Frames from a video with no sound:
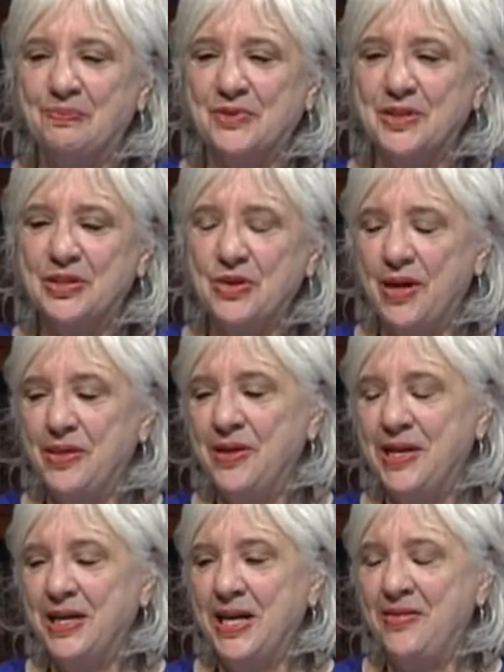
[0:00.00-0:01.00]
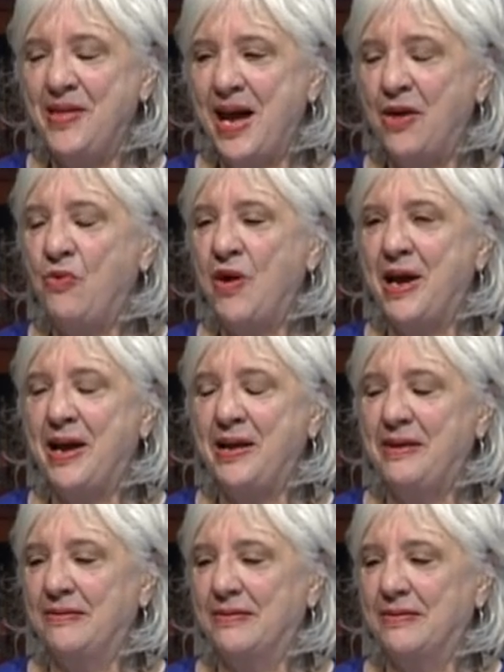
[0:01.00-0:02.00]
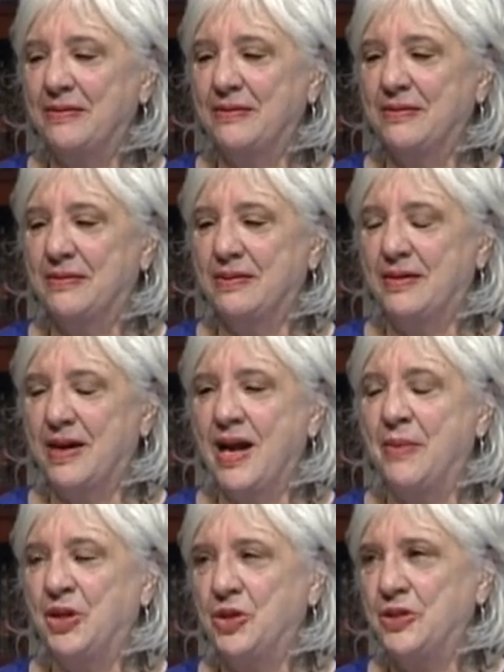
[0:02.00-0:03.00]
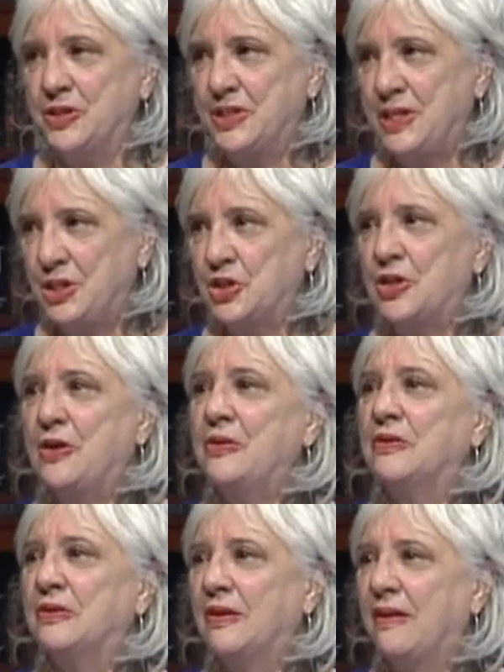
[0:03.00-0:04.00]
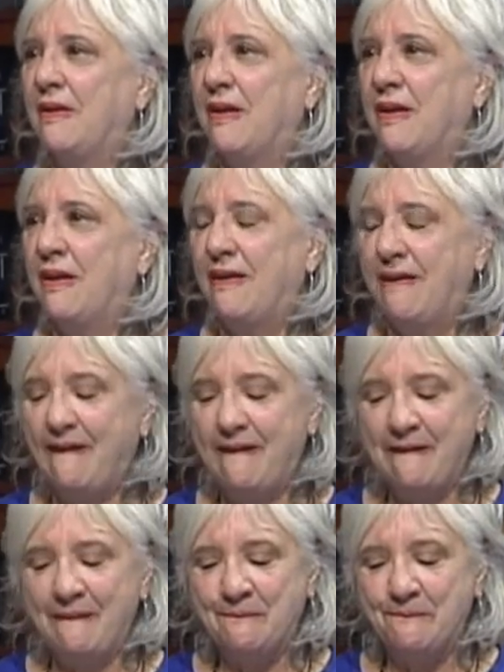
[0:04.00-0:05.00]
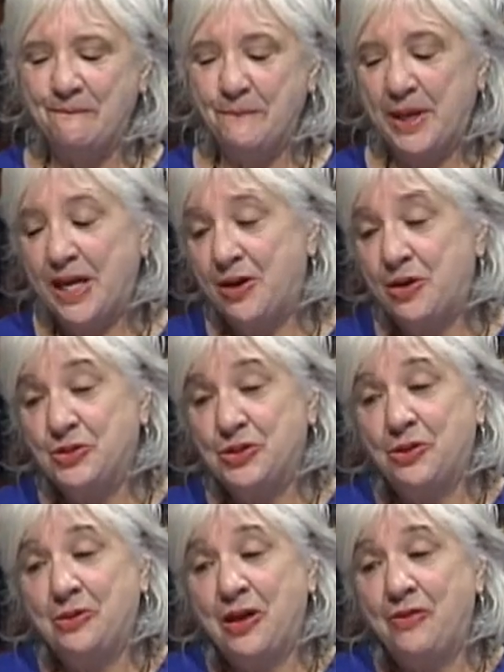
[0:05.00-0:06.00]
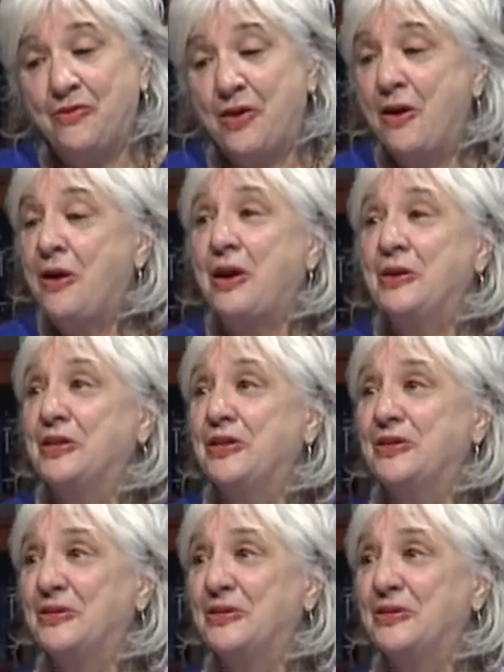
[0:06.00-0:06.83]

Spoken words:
So I think in that way I'm a good teacher. But I also love art.